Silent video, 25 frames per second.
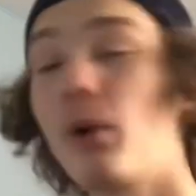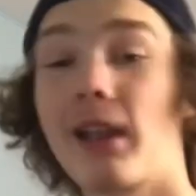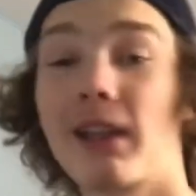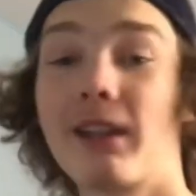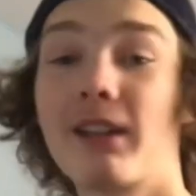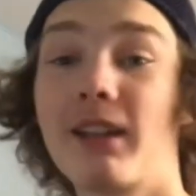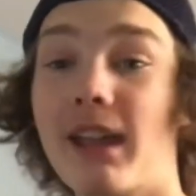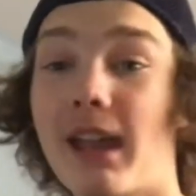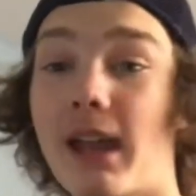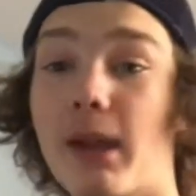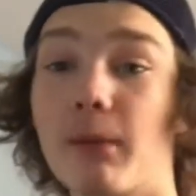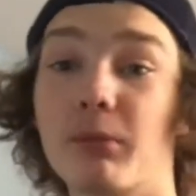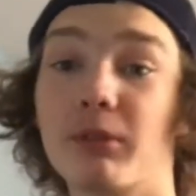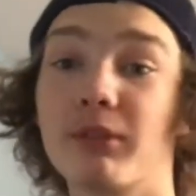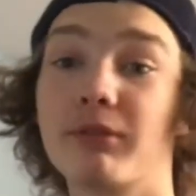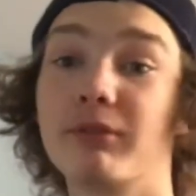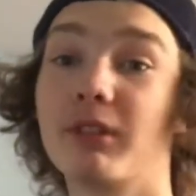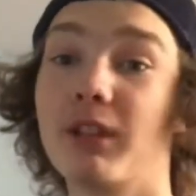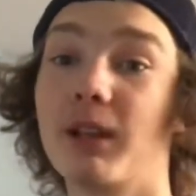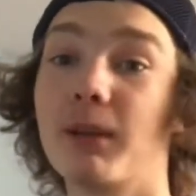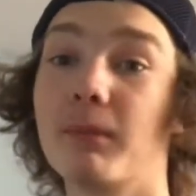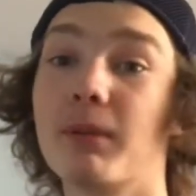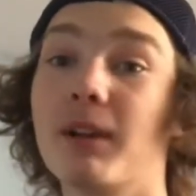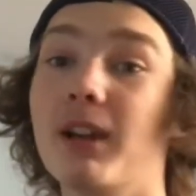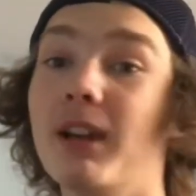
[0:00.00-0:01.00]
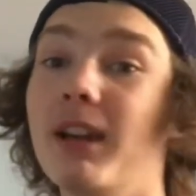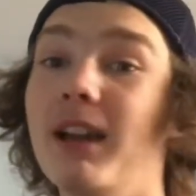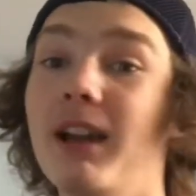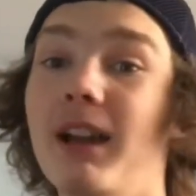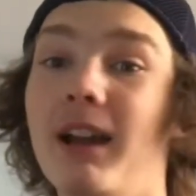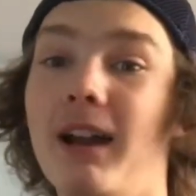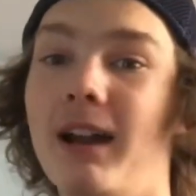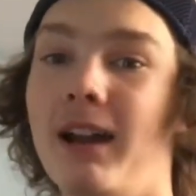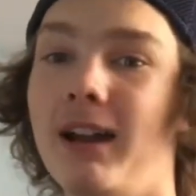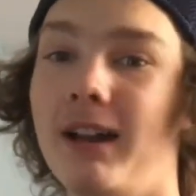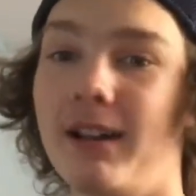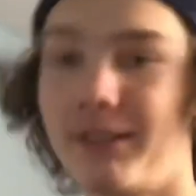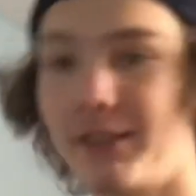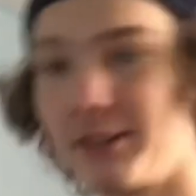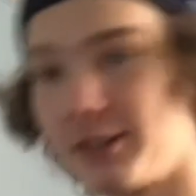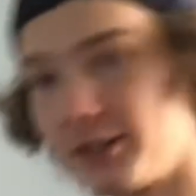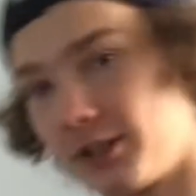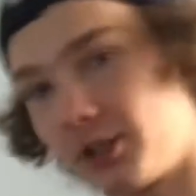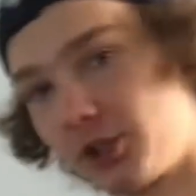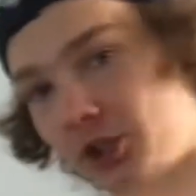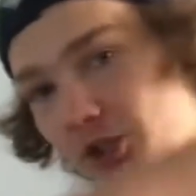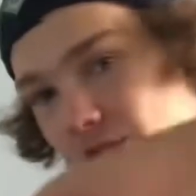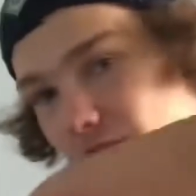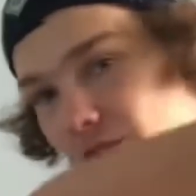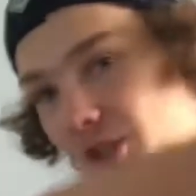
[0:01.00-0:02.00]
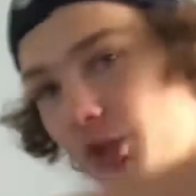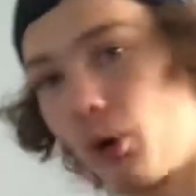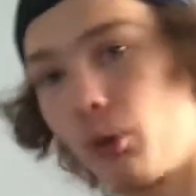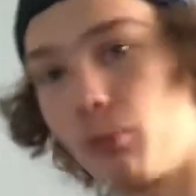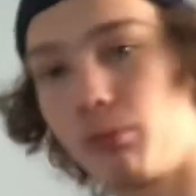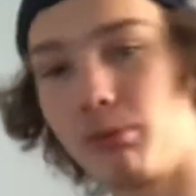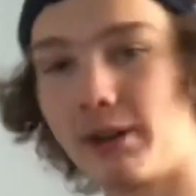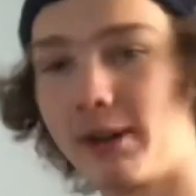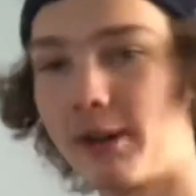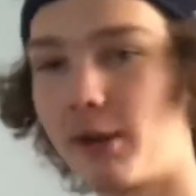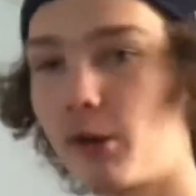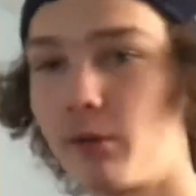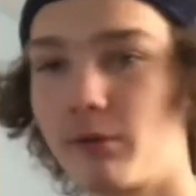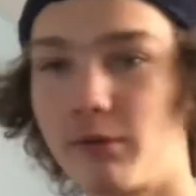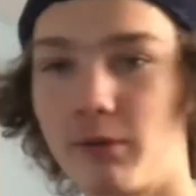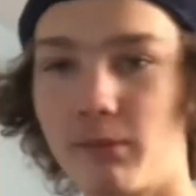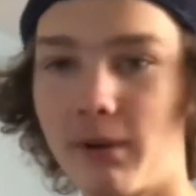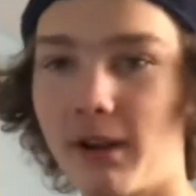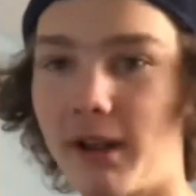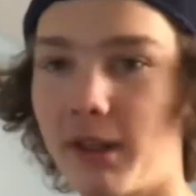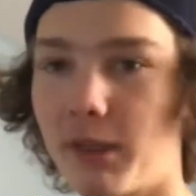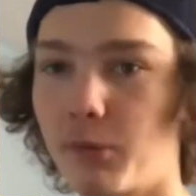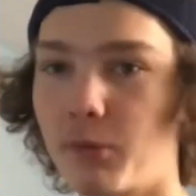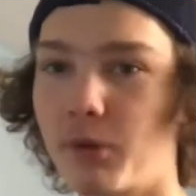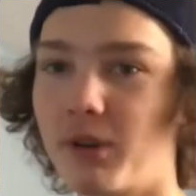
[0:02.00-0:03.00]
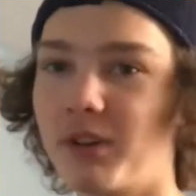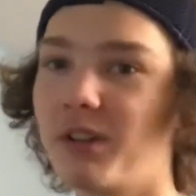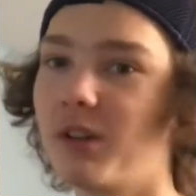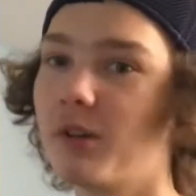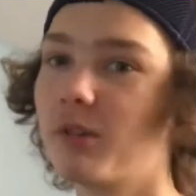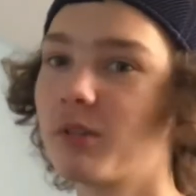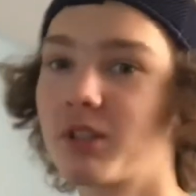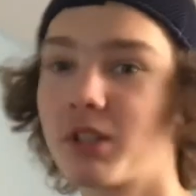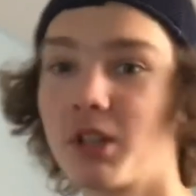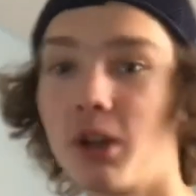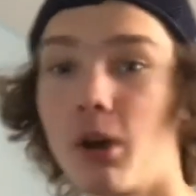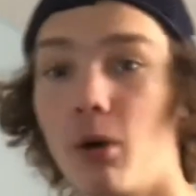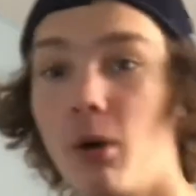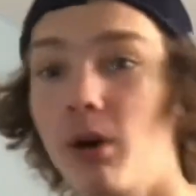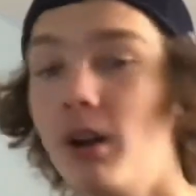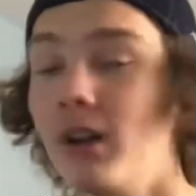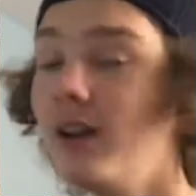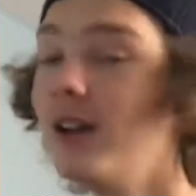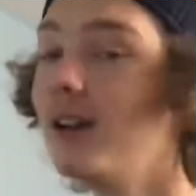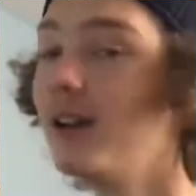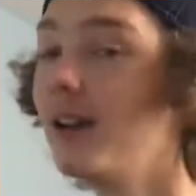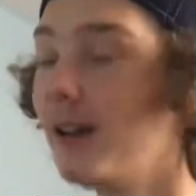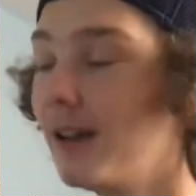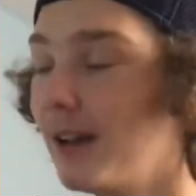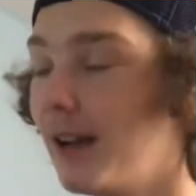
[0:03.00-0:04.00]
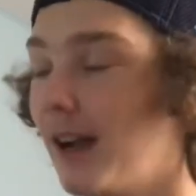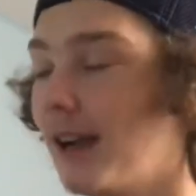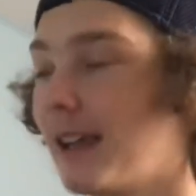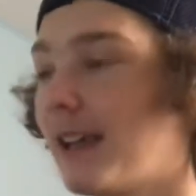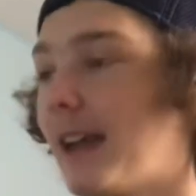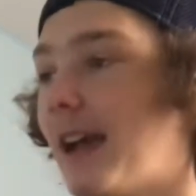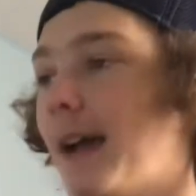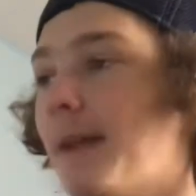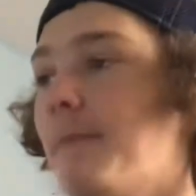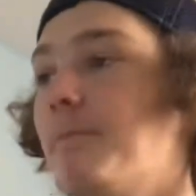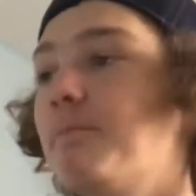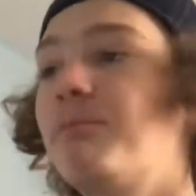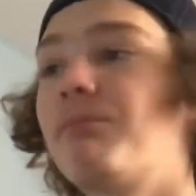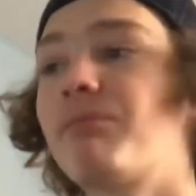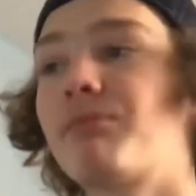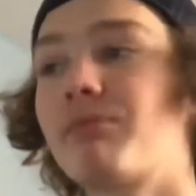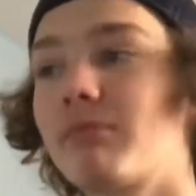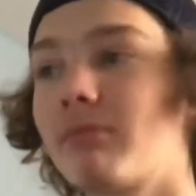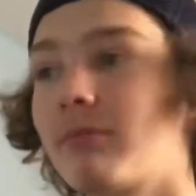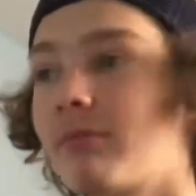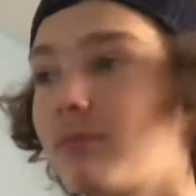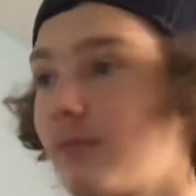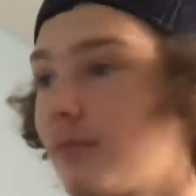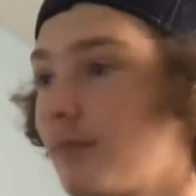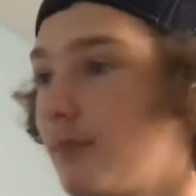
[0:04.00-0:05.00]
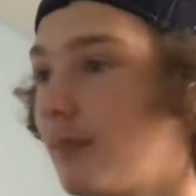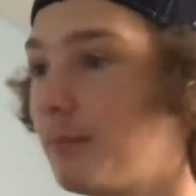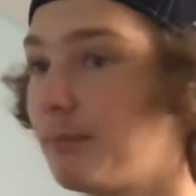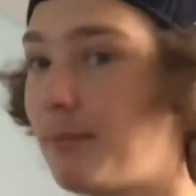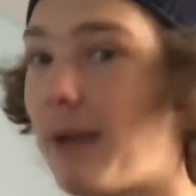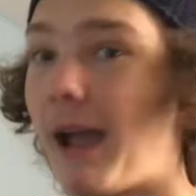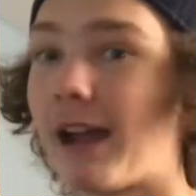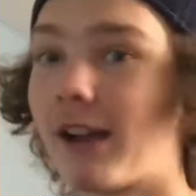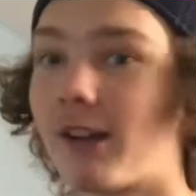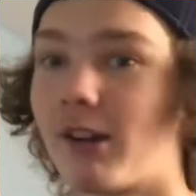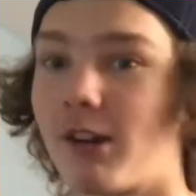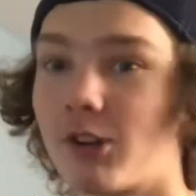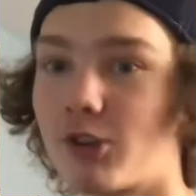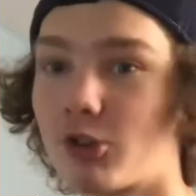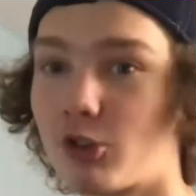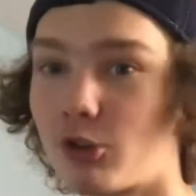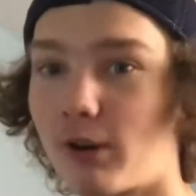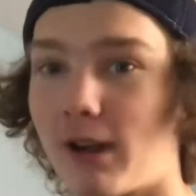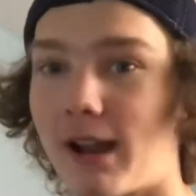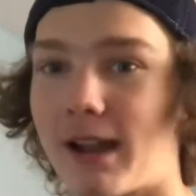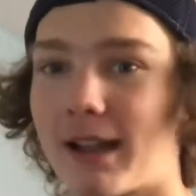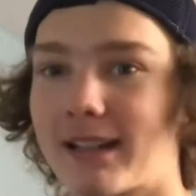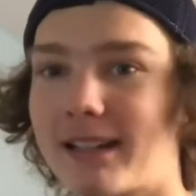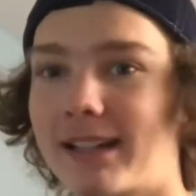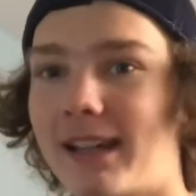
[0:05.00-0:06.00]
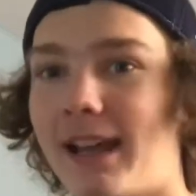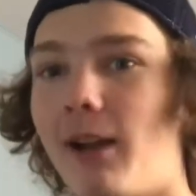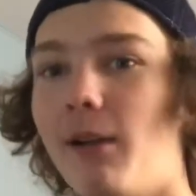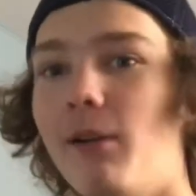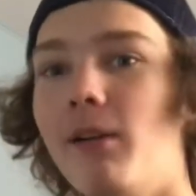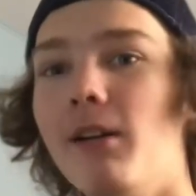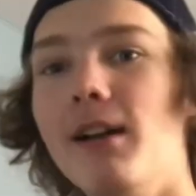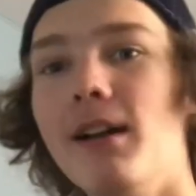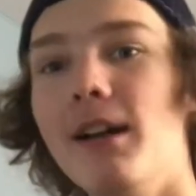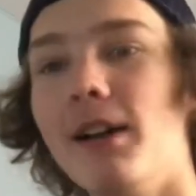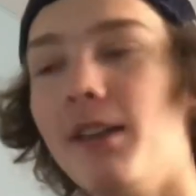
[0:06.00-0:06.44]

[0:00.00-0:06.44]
camera flip, they're just so bright over by the window. So again, back on track now.